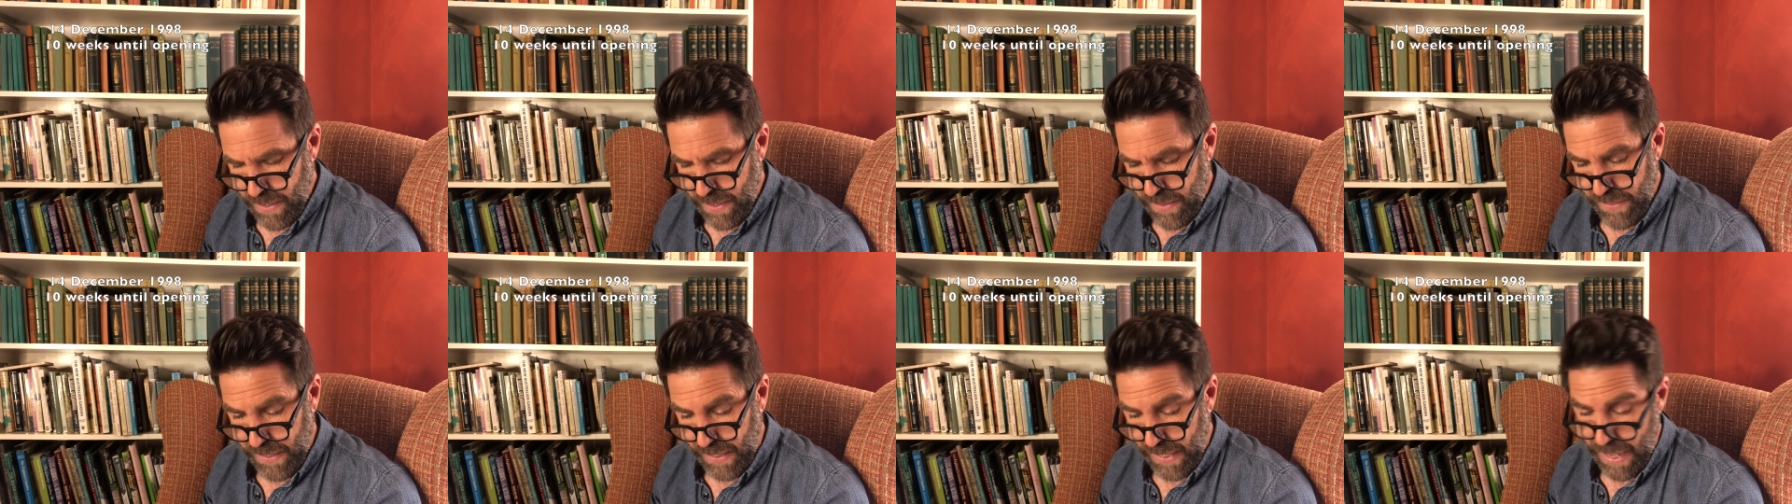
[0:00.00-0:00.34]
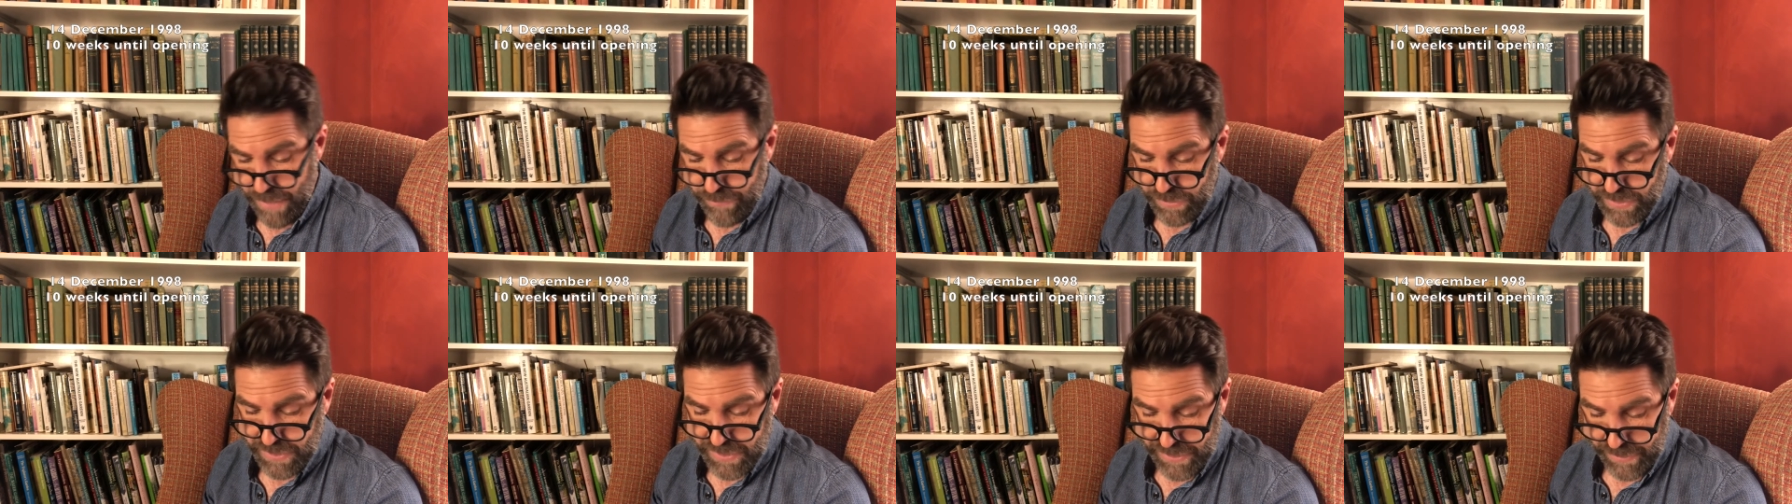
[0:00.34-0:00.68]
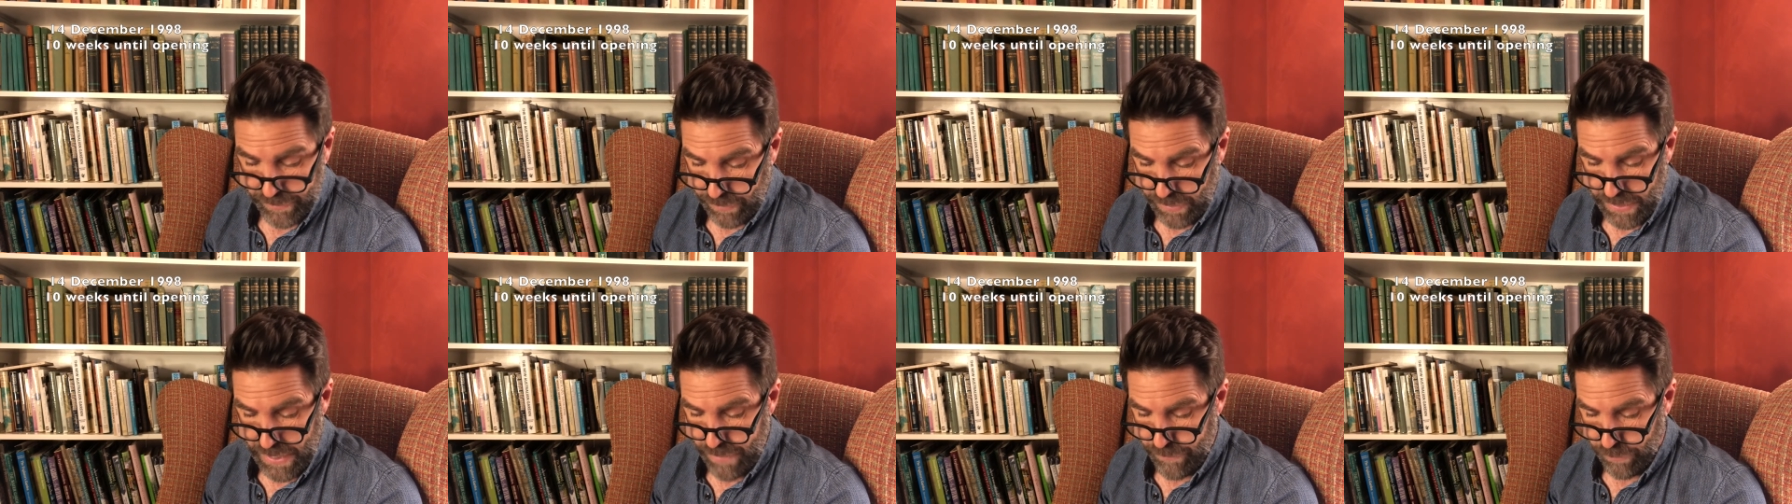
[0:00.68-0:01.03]
The
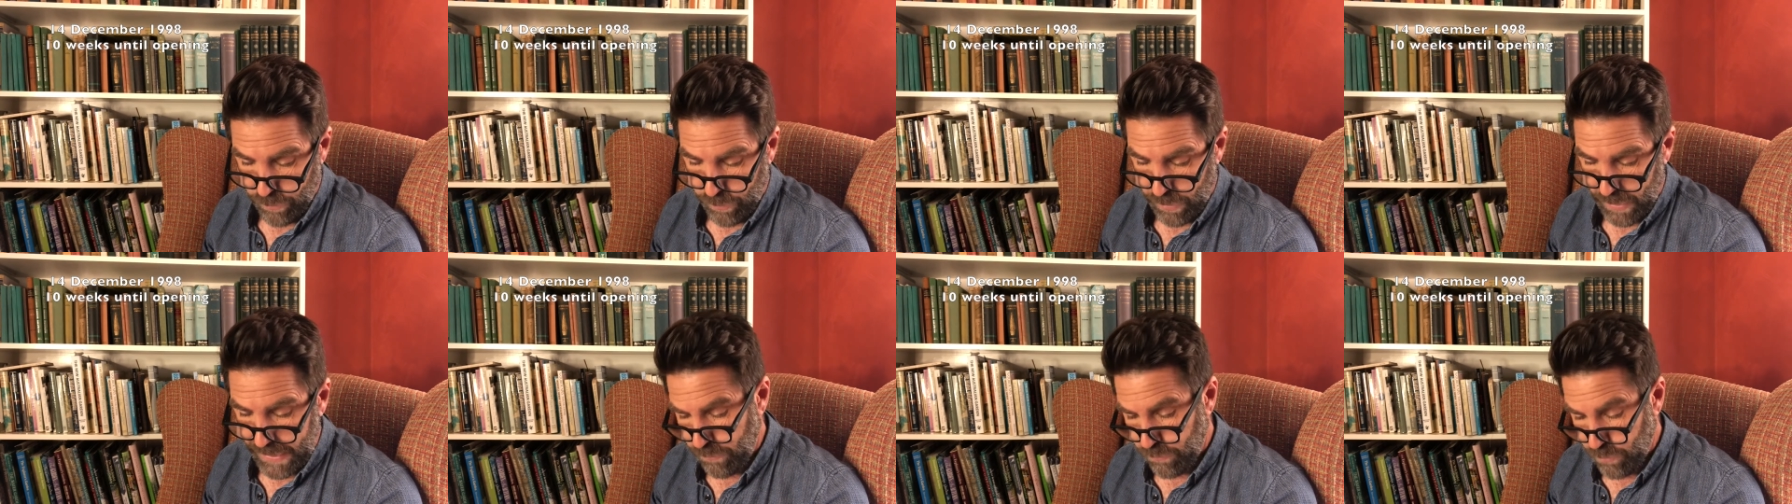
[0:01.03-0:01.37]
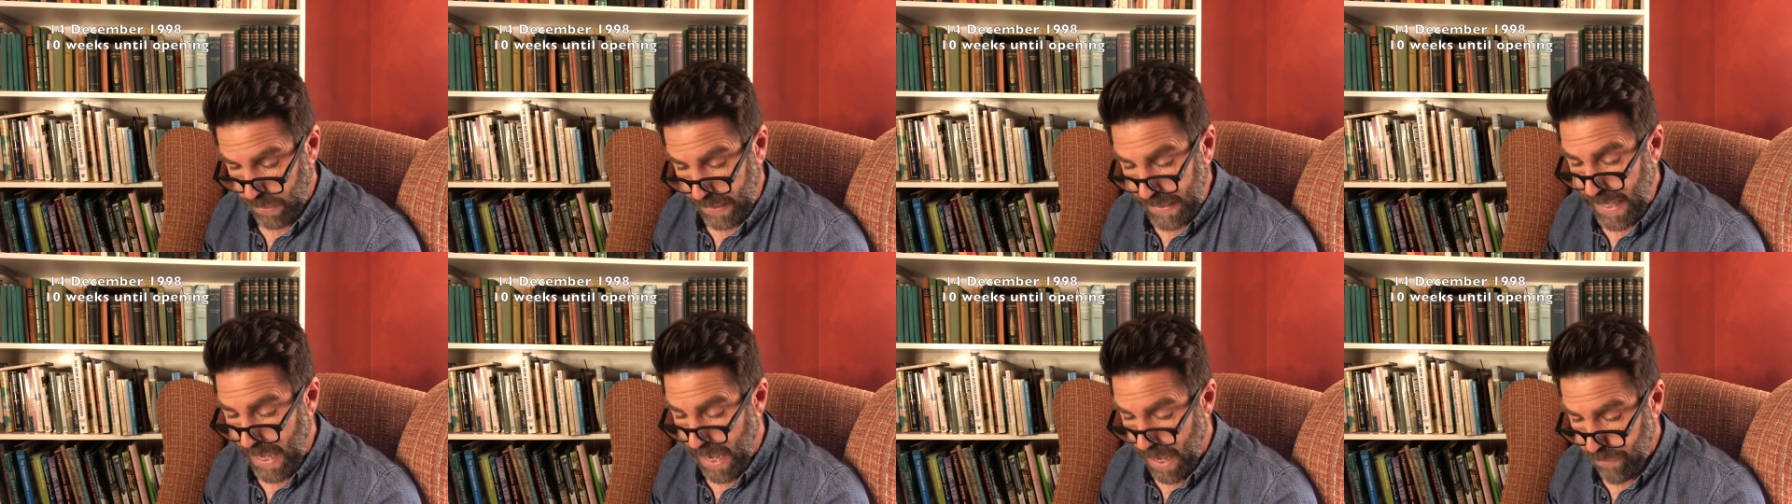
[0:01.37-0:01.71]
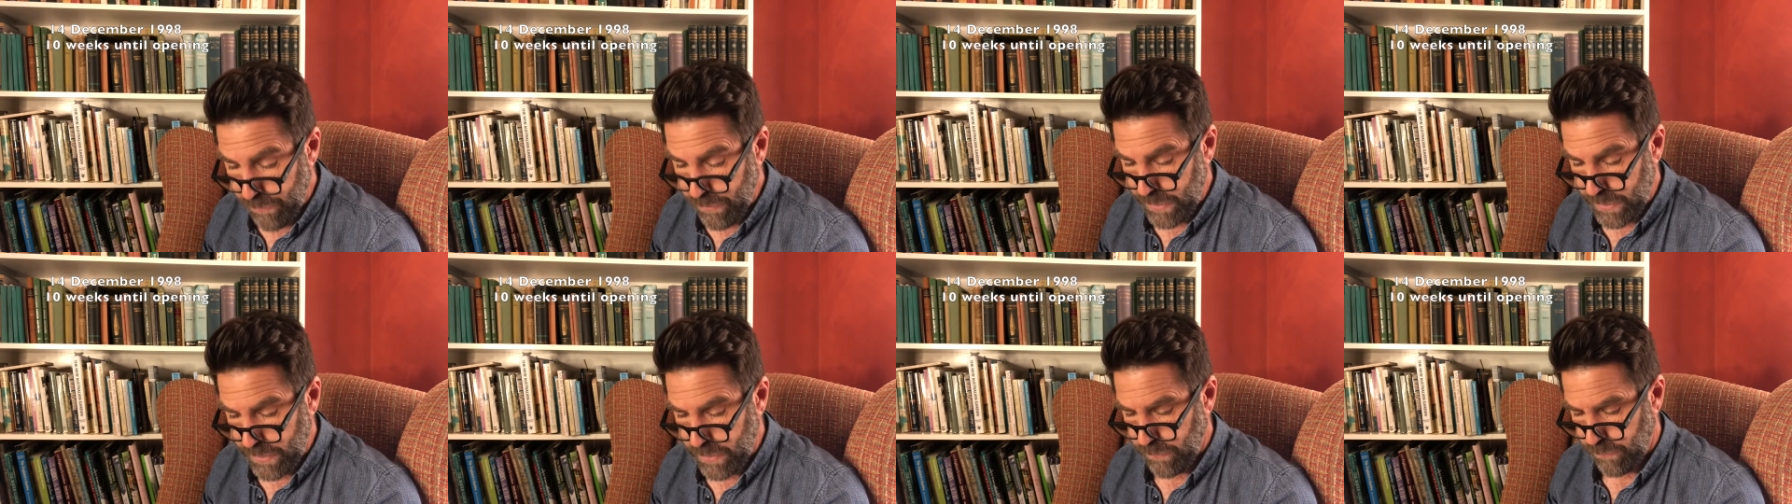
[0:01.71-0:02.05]
Lavatera never really
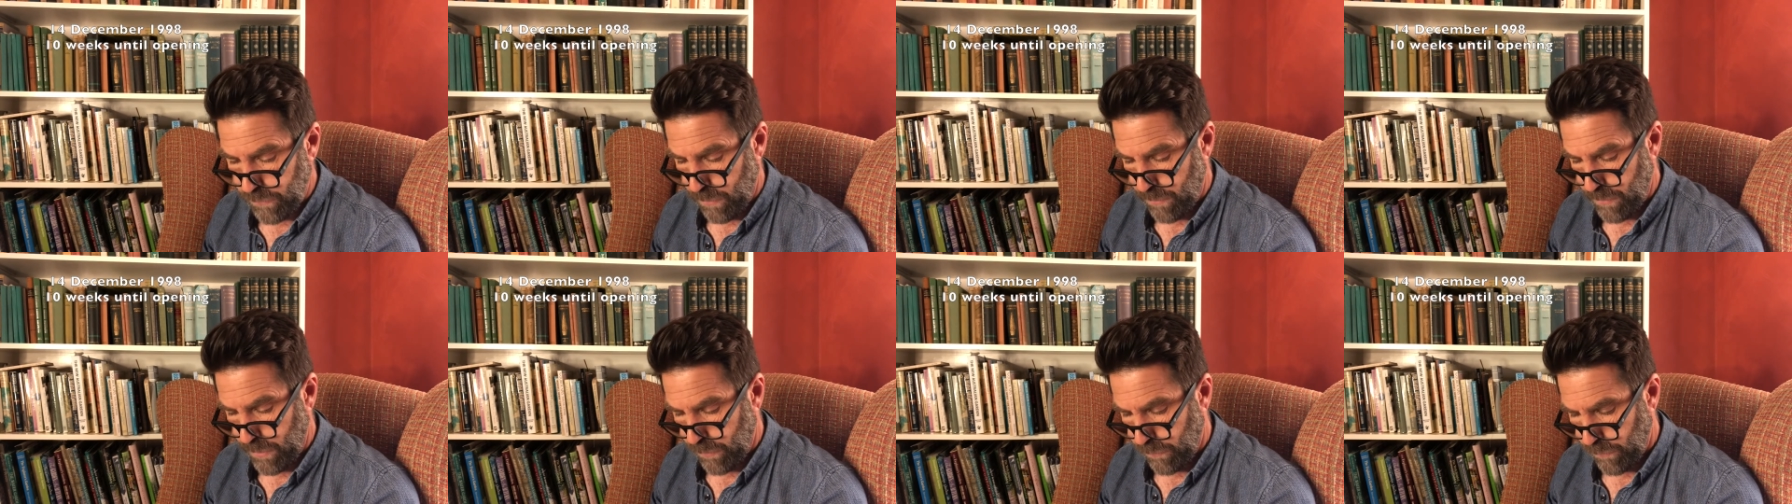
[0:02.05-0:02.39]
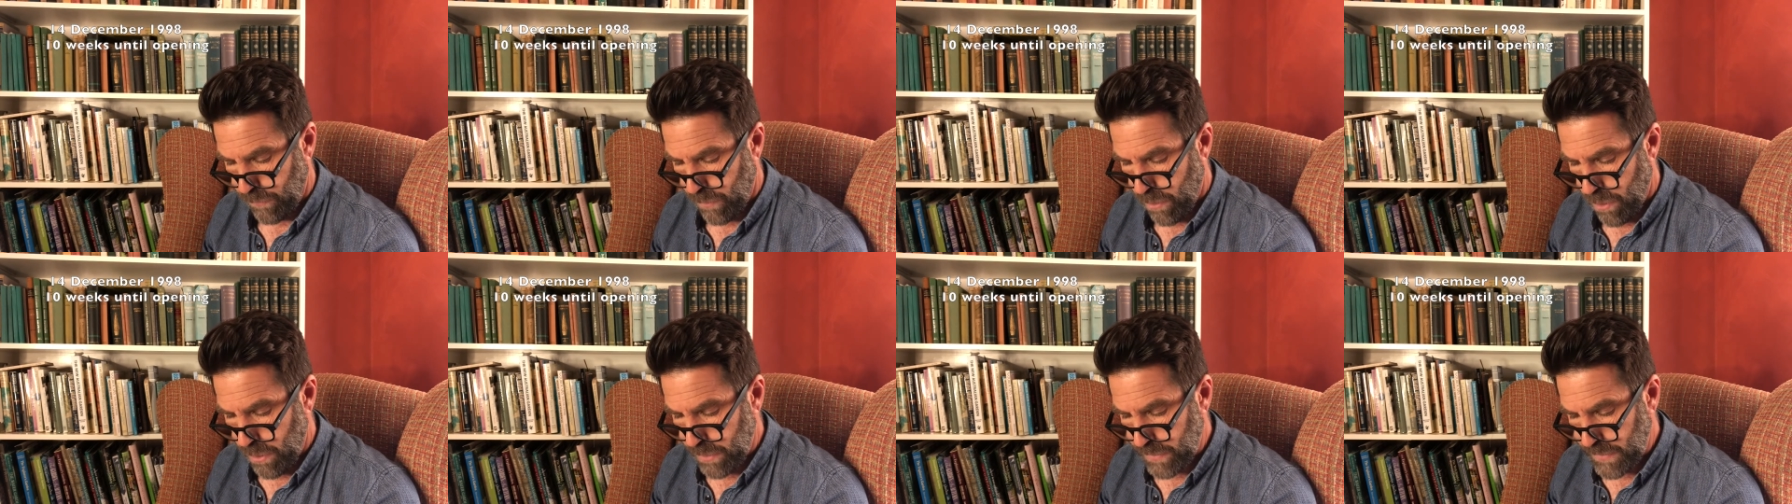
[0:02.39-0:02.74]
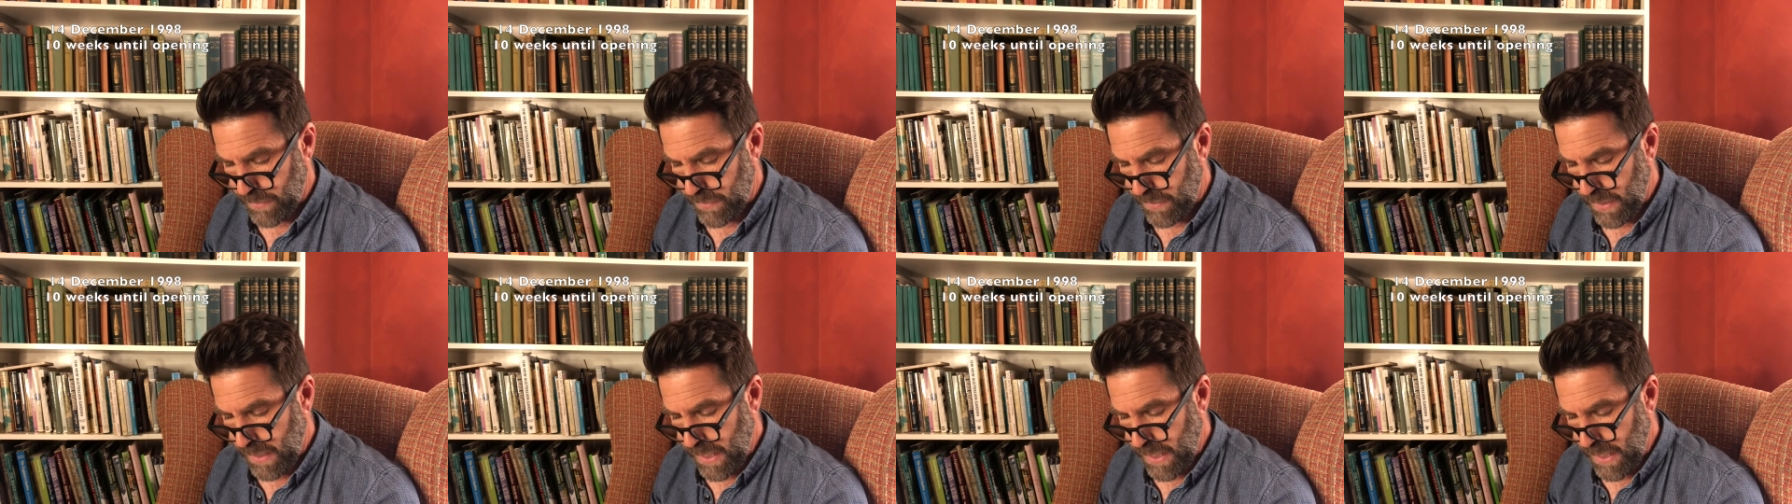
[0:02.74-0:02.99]
recovered from the frost,